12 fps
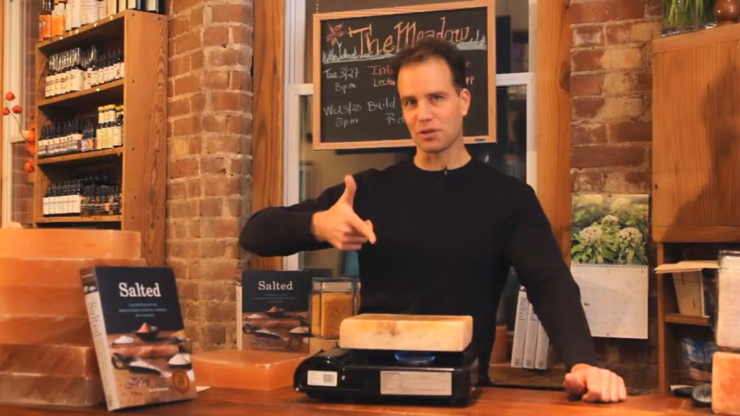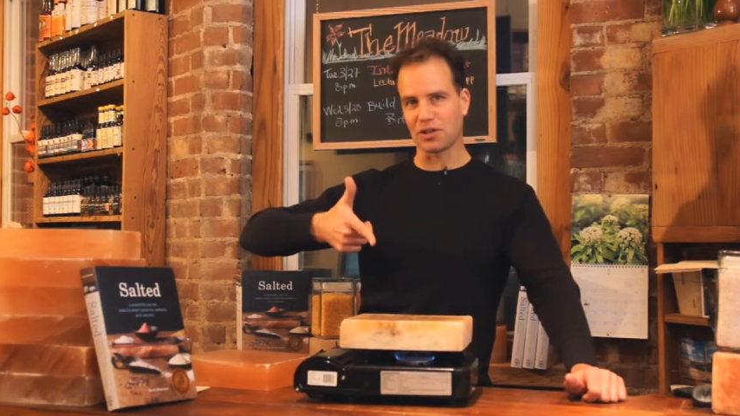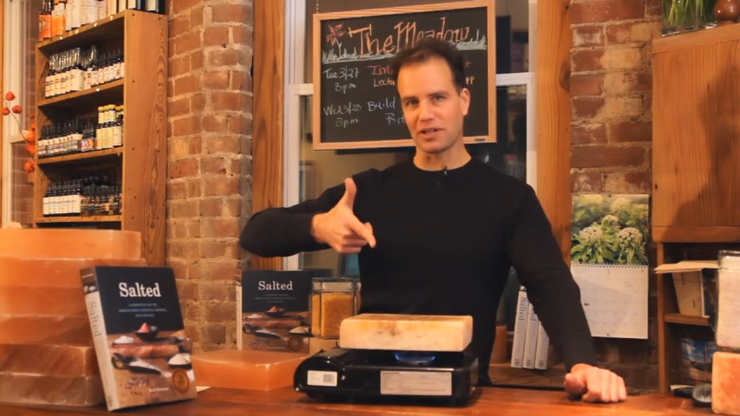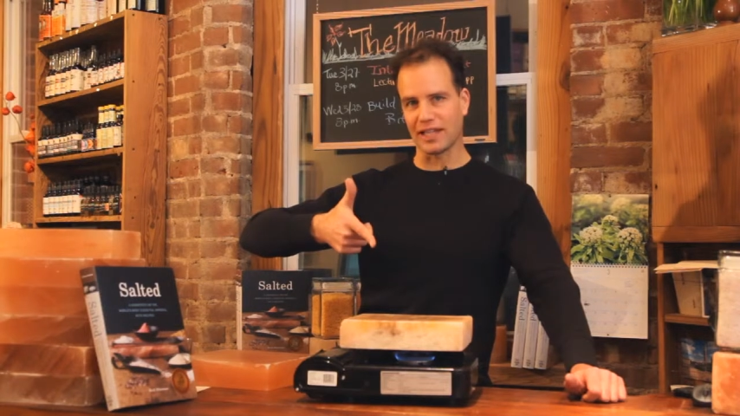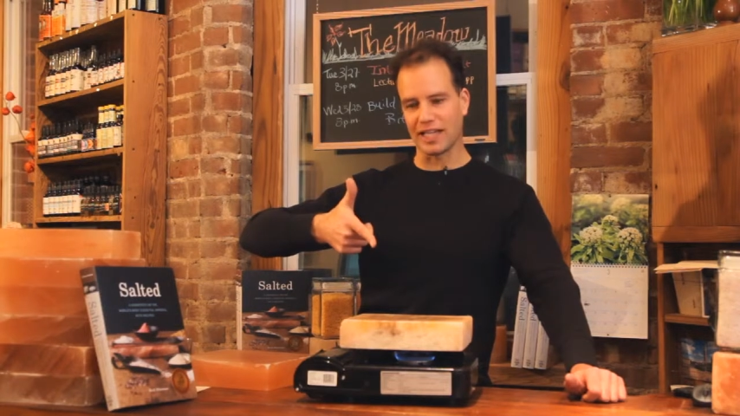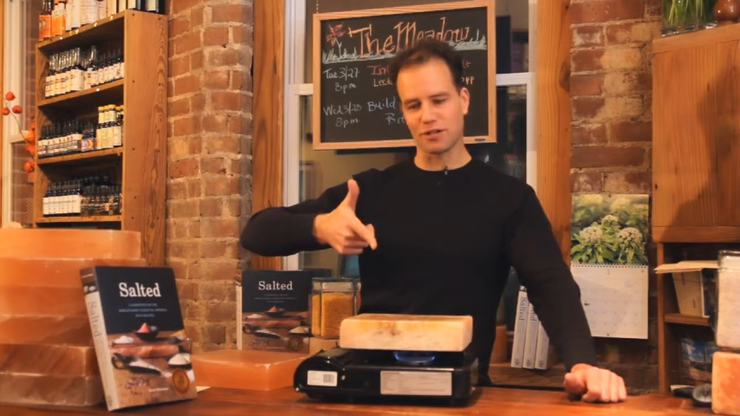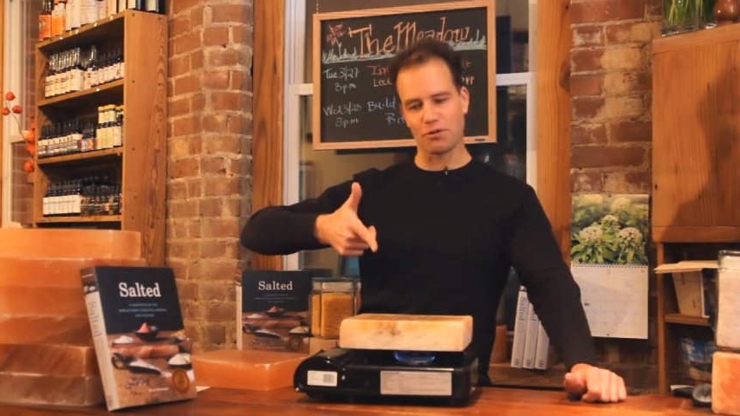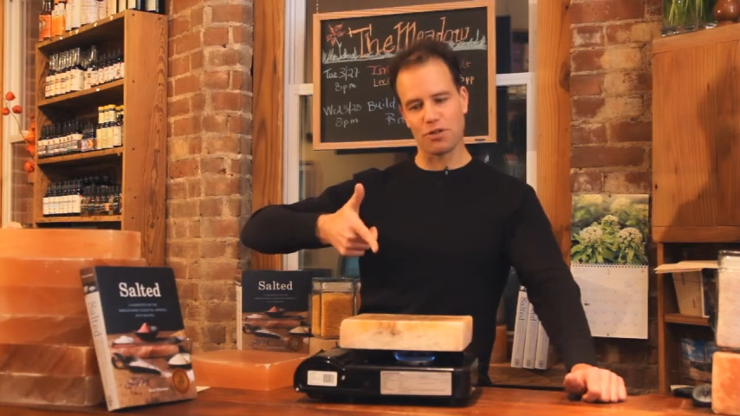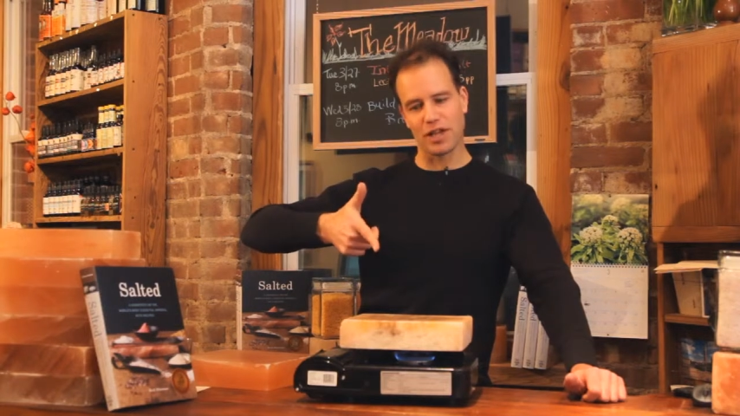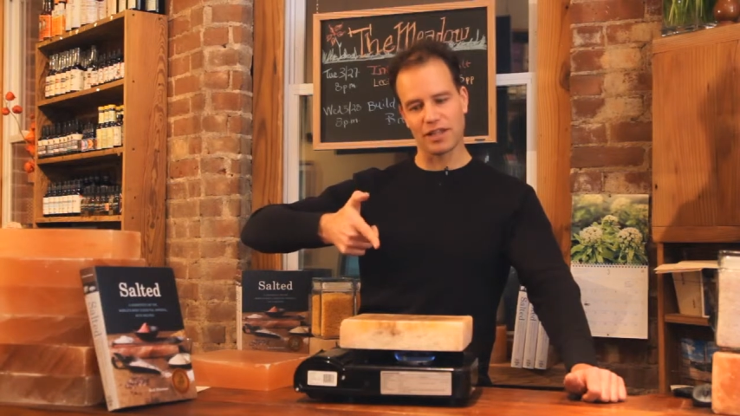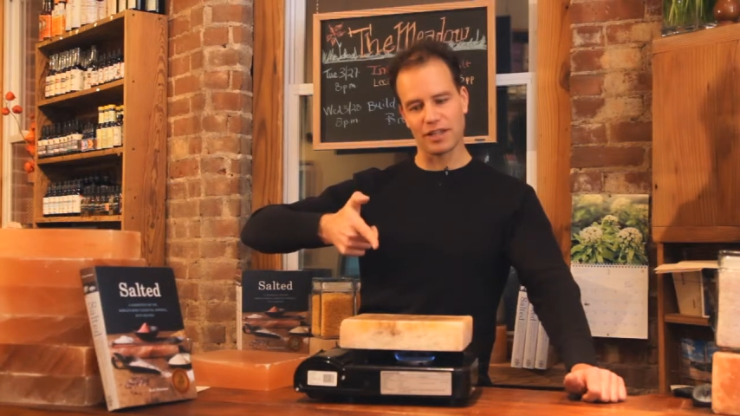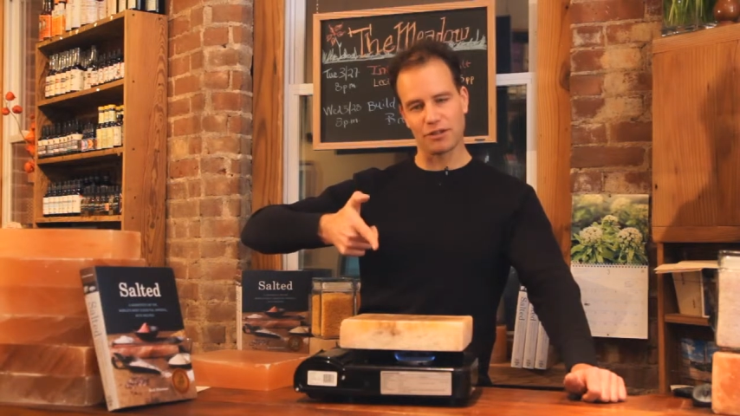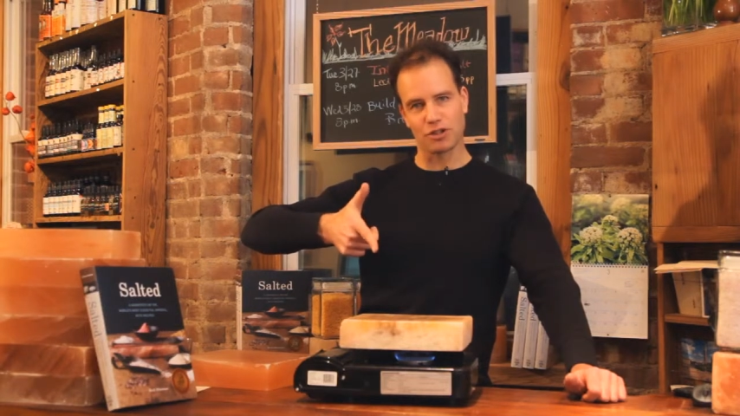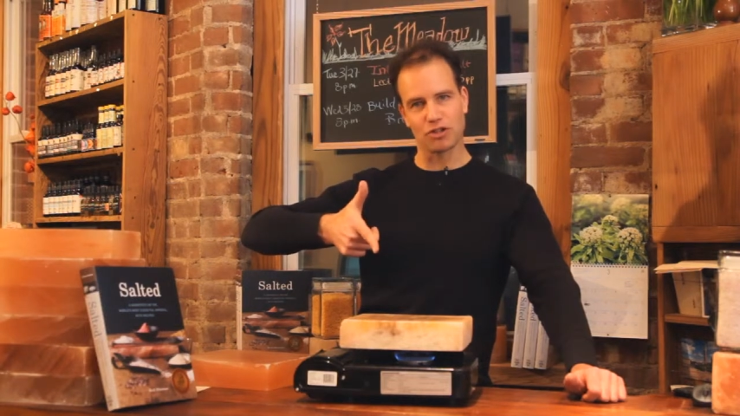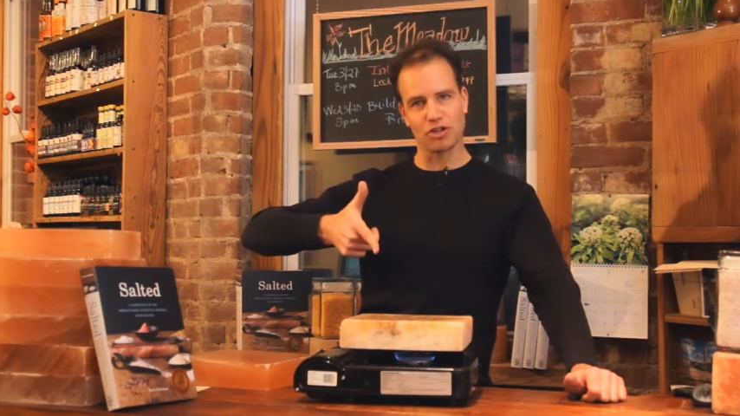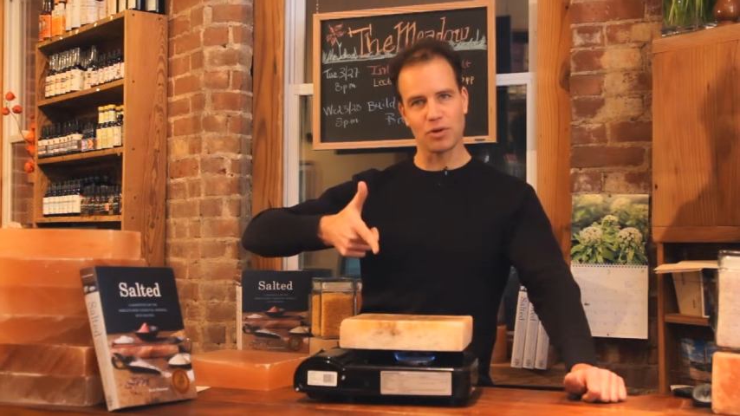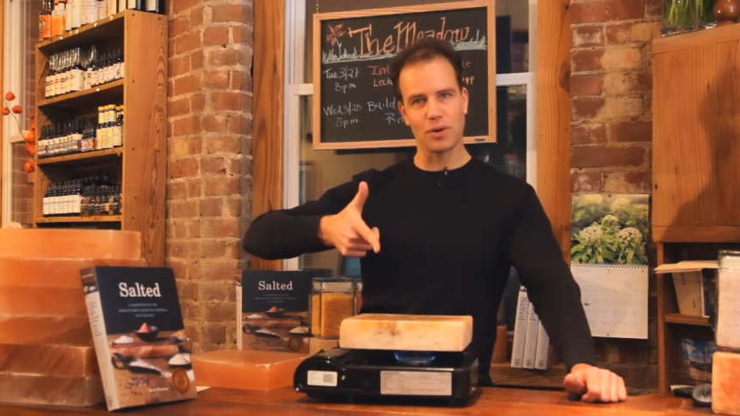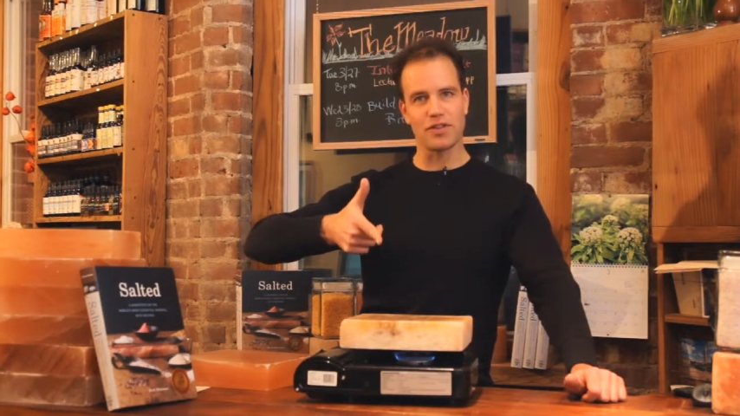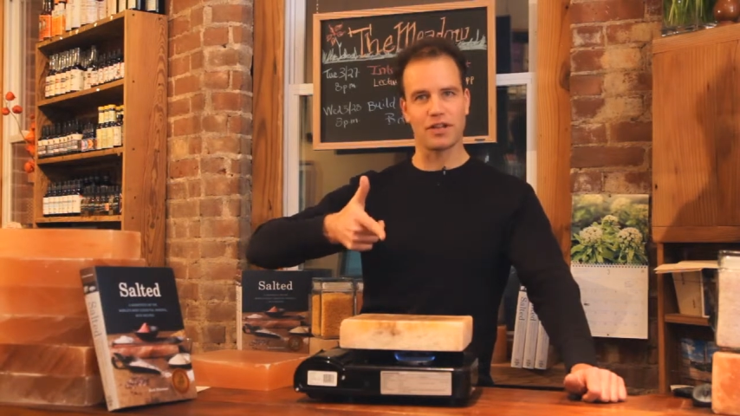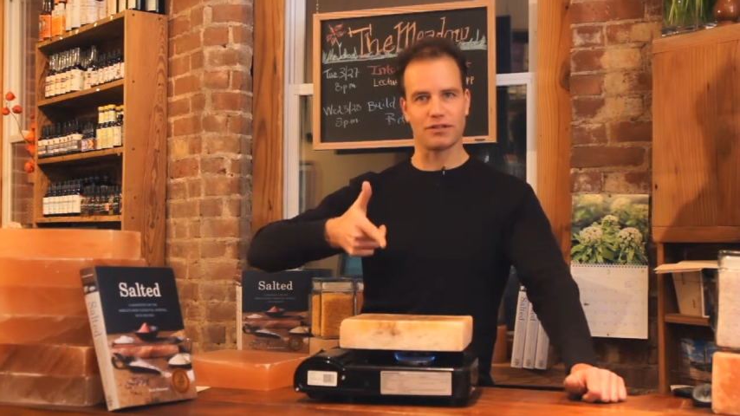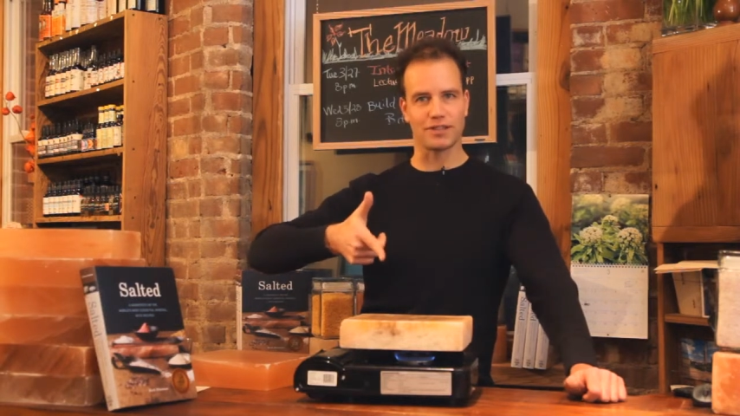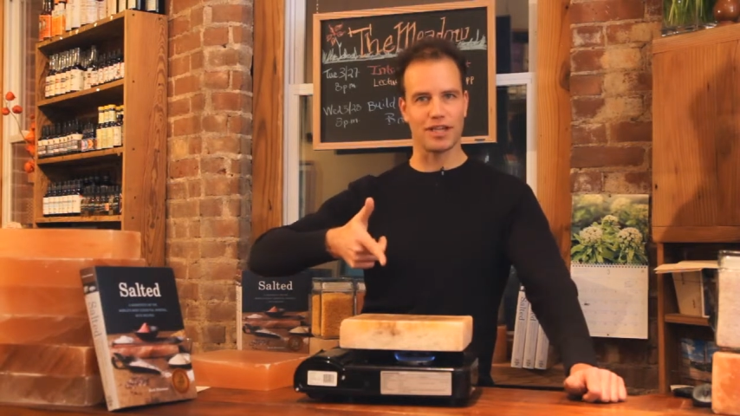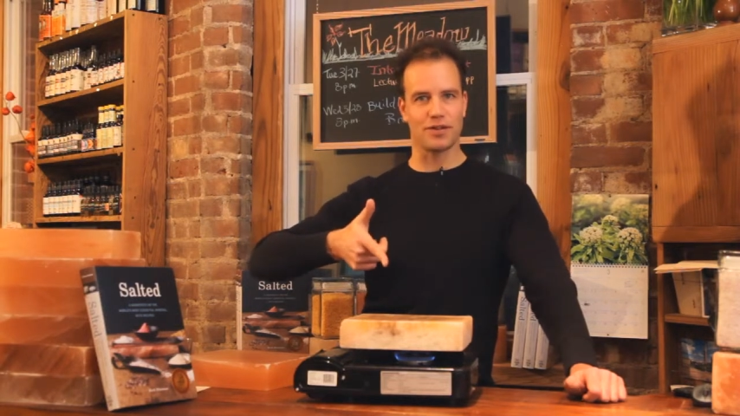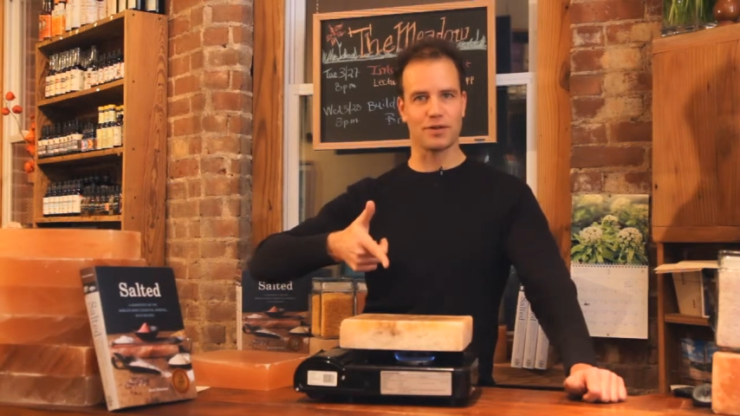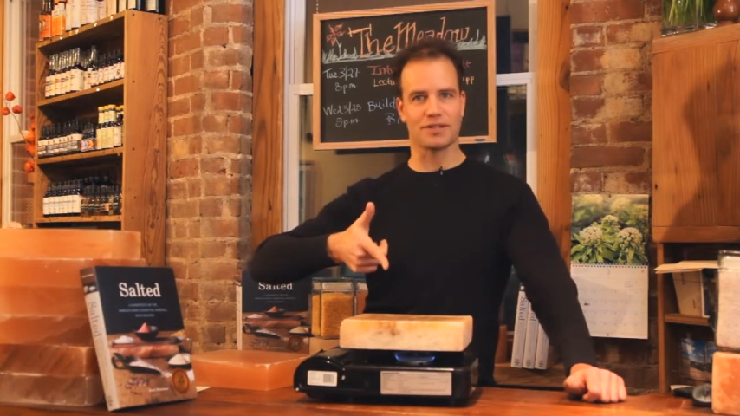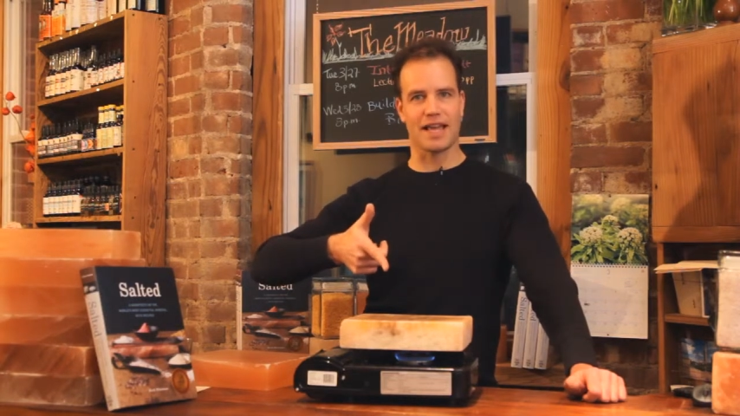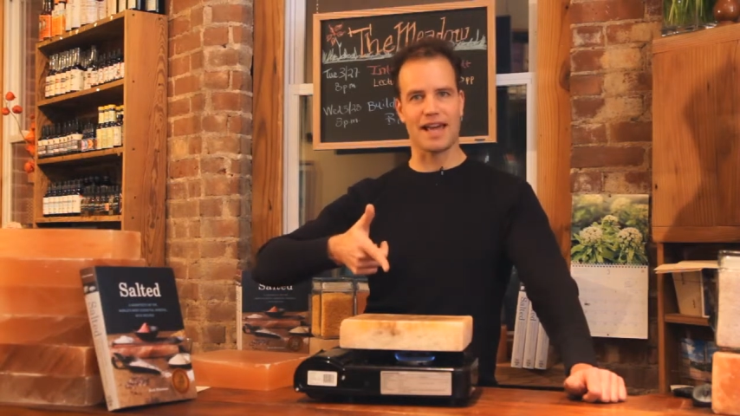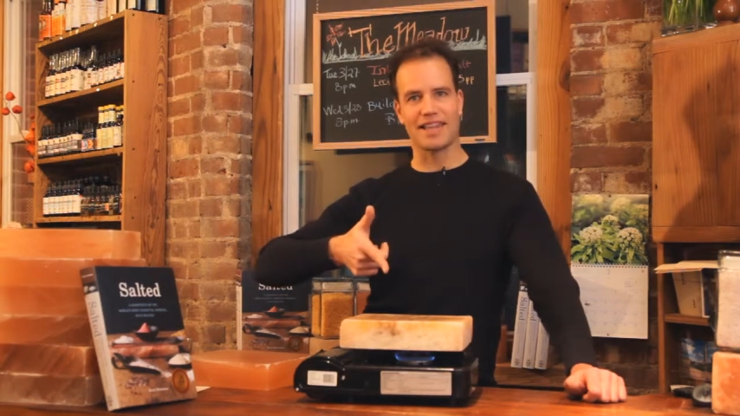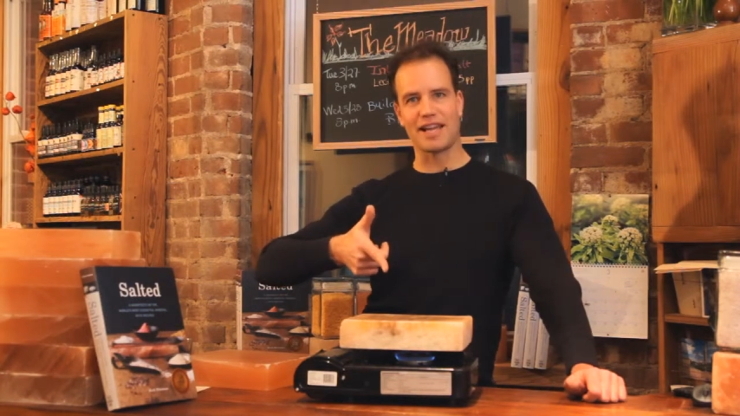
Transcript: little laser thing that you shoot it with, and it'll tell you exactly